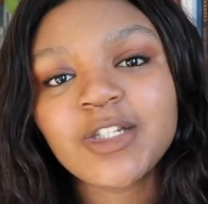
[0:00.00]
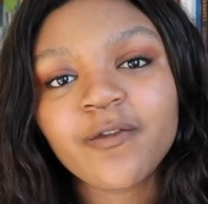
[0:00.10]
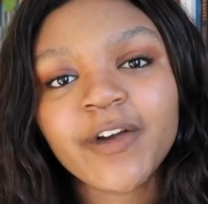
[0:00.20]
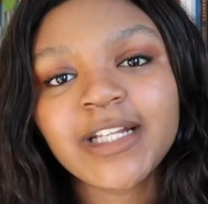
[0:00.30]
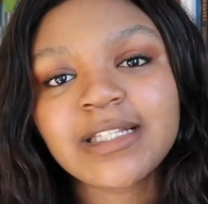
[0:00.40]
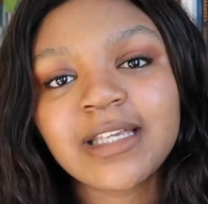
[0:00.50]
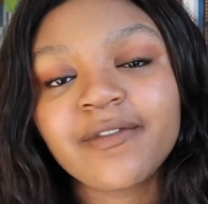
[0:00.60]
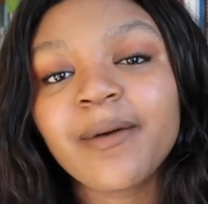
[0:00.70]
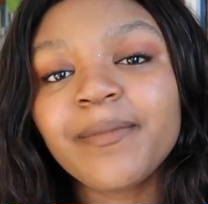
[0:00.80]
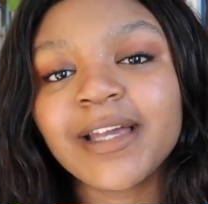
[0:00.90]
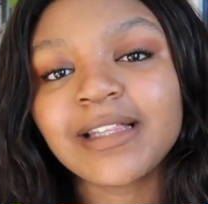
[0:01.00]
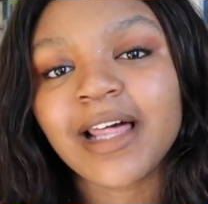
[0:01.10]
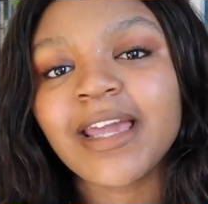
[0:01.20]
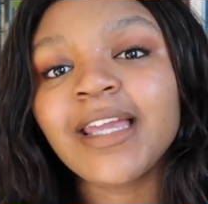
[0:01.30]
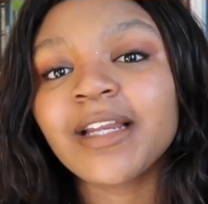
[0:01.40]
don't forget to leave a big
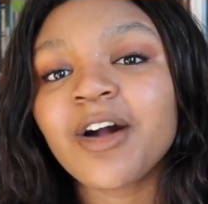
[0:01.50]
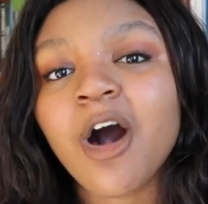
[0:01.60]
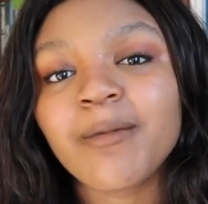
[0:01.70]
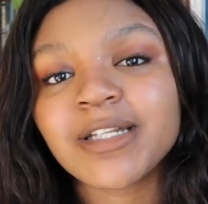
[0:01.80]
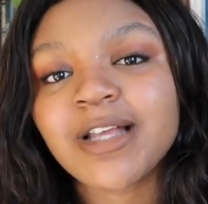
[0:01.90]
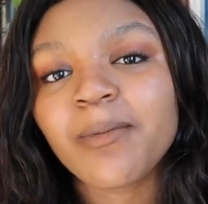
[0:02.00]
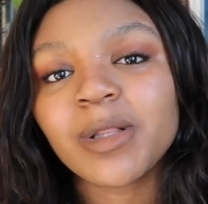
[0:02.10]
like and a comment down